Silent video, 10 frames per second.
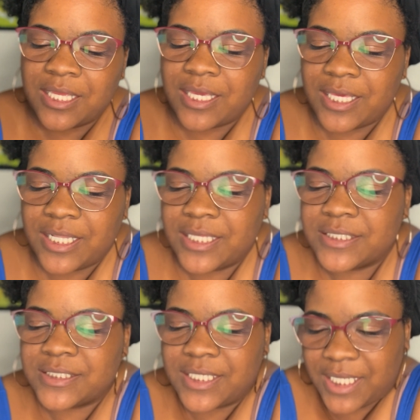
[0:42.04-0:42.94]
it
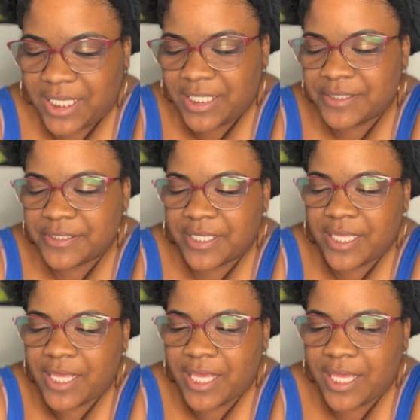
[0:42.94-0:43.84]
is late
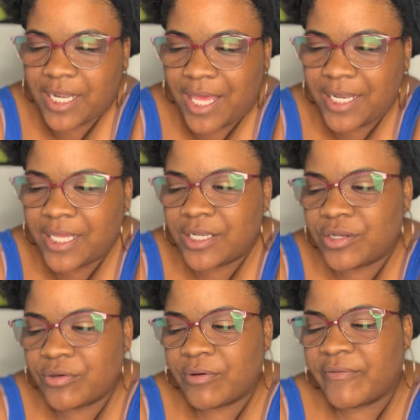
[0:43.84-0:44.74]
and I didn't
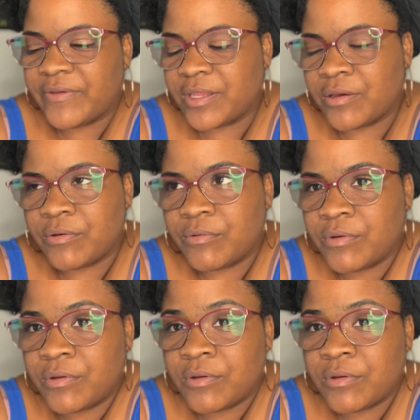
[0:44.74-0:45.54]
do a video